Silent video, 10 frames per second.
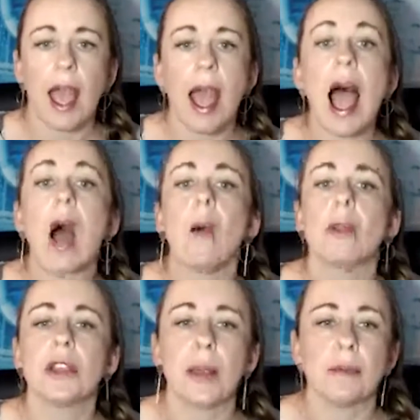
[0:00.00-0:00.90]
How will
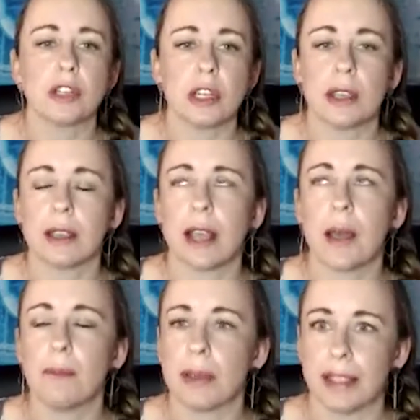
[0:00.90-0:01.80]
your
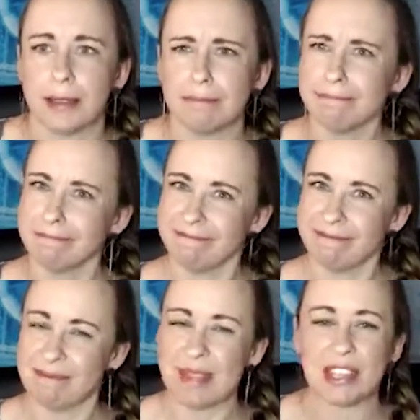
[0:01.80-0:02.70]
company
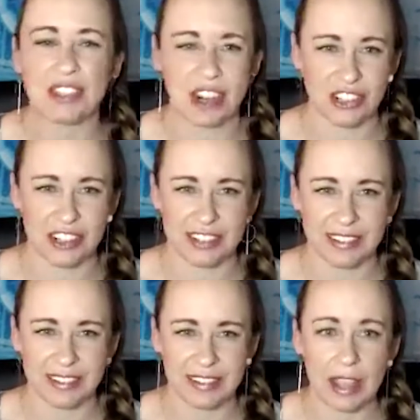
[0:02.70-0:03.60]
be structured?
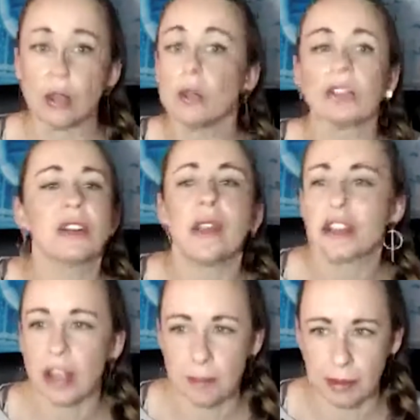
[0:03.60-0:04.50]
Okay, who's going to run
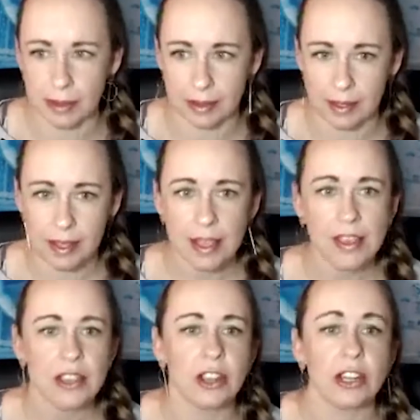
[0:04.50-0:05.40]
your company?
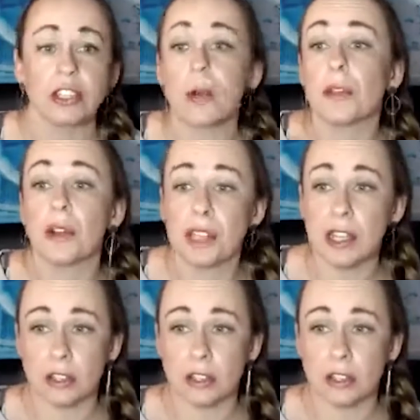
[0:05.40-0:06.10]
You're going to start with your legal